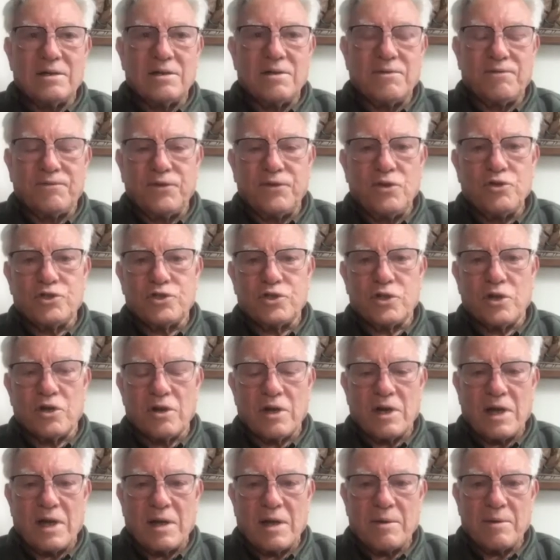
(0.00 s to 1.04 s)
the
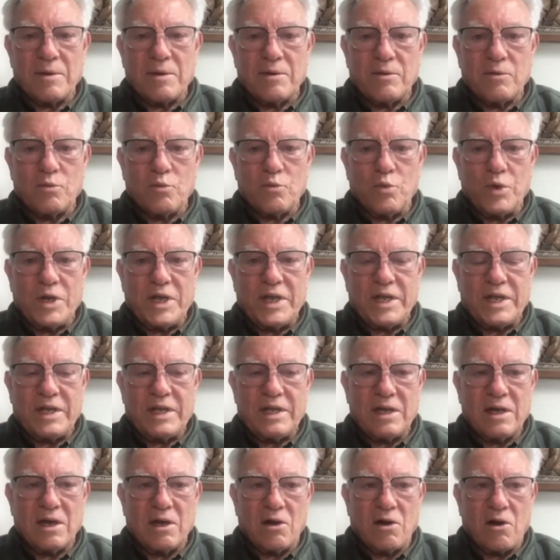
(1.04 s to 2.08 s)
future,
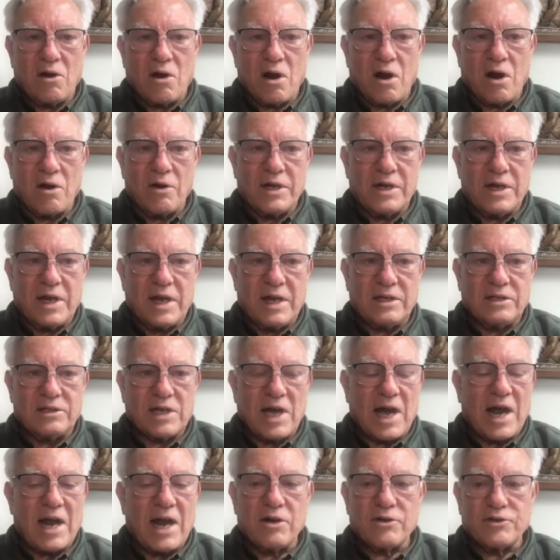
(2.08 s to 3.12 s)
we are in a
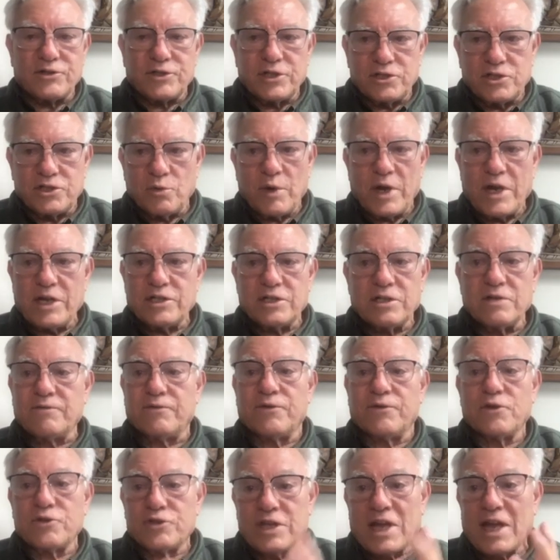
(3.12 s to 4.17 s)
dire situation.
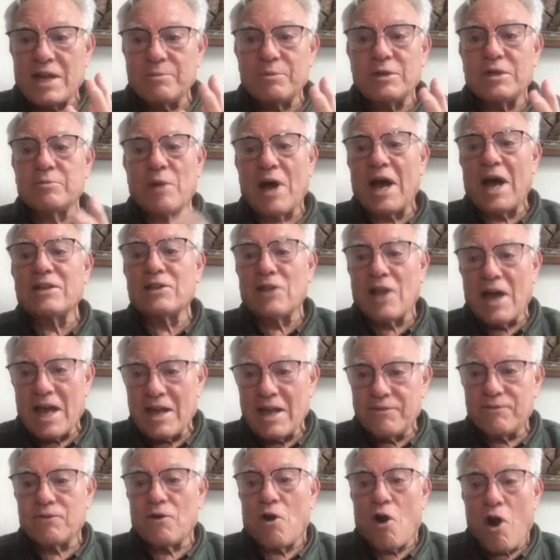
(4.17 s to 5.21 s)
First time in my
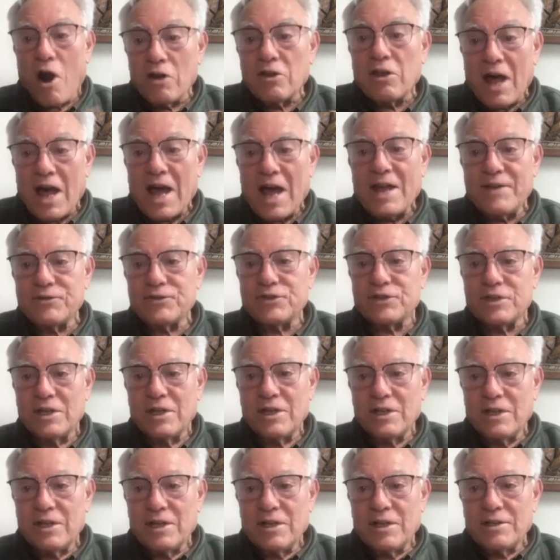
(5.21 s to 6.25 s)
life, our lives,
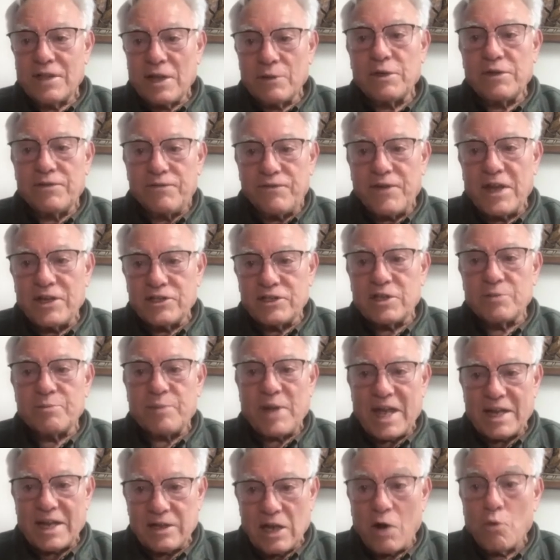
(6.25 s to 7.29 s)
that we faced
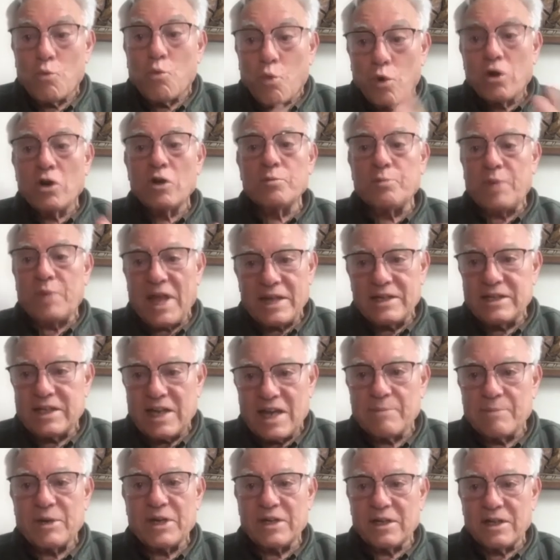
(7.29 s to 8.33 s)
a world
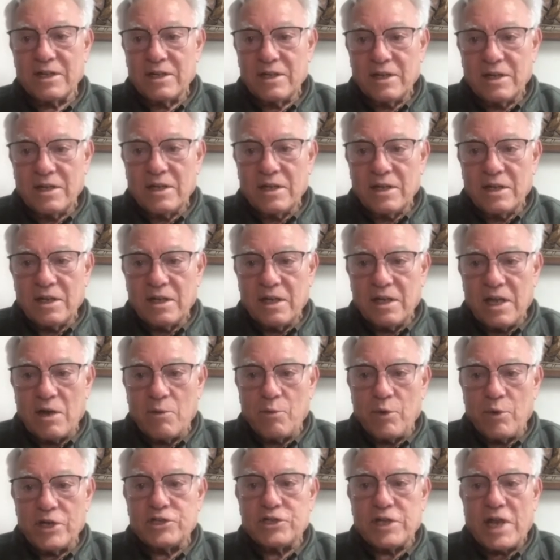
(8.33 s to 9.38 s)
pandemic in
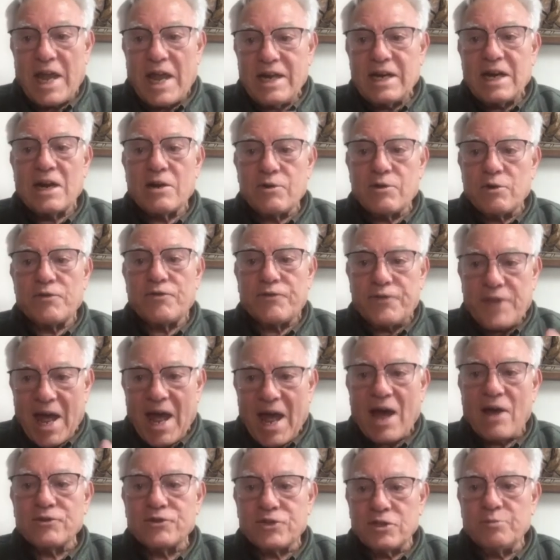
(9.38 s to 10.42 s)
which
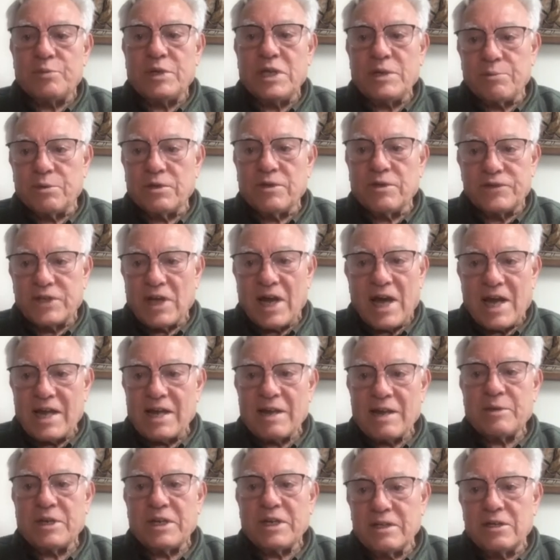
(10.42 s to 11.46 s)
800,000 people have died.
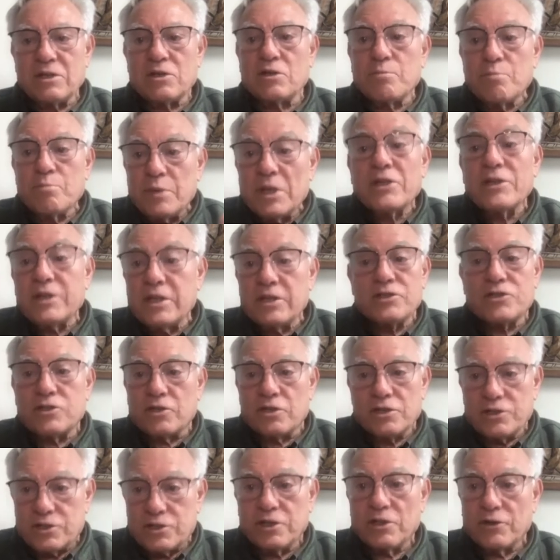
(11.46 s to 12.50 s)
I mean, millions
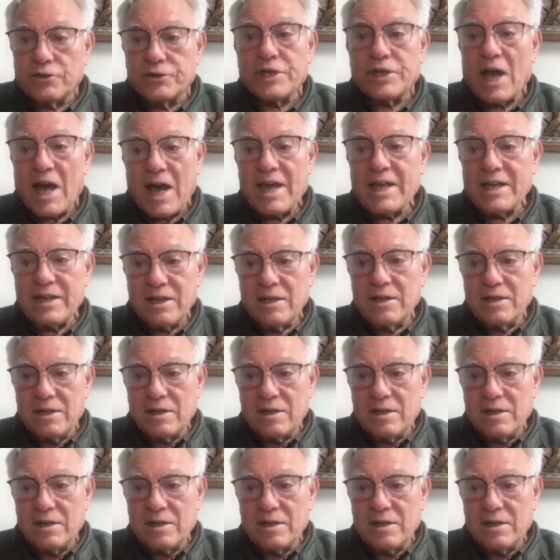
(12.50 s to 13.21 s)
could still die,